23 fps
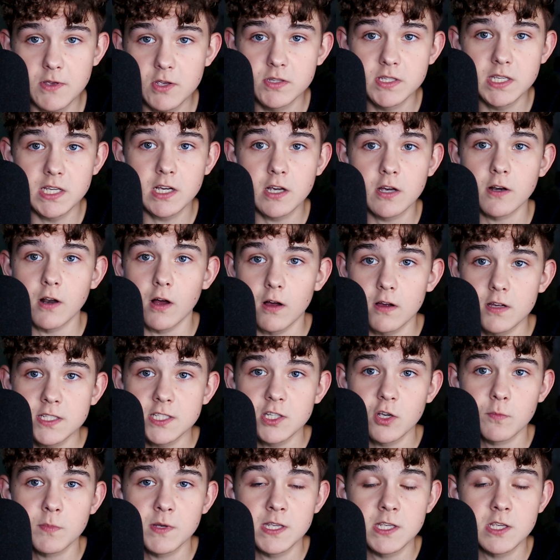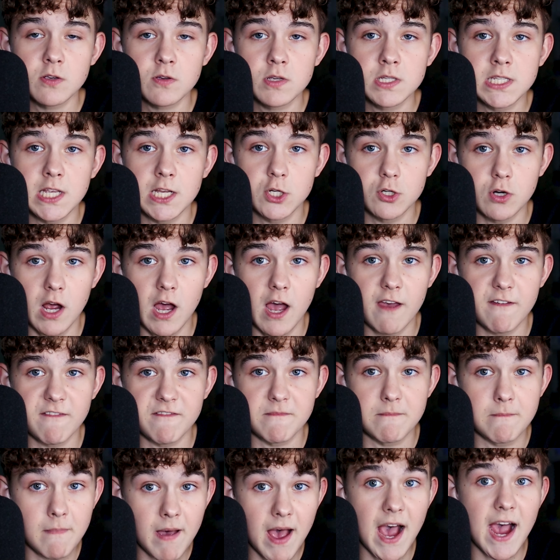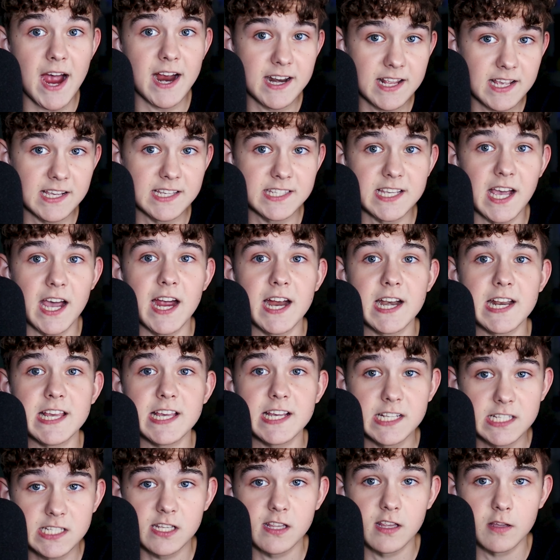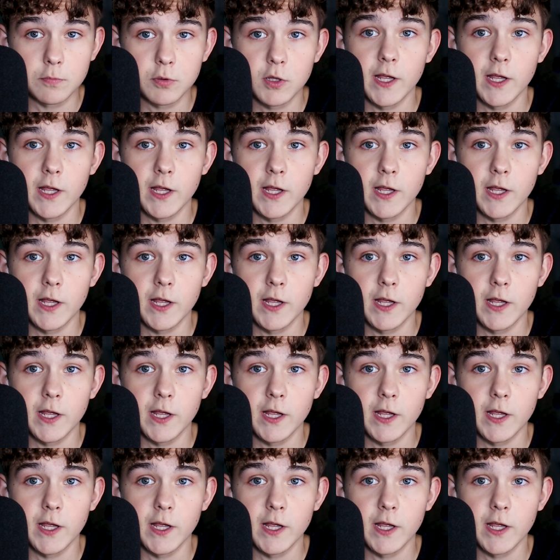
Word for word: music could also be used to drive mad anxiety into the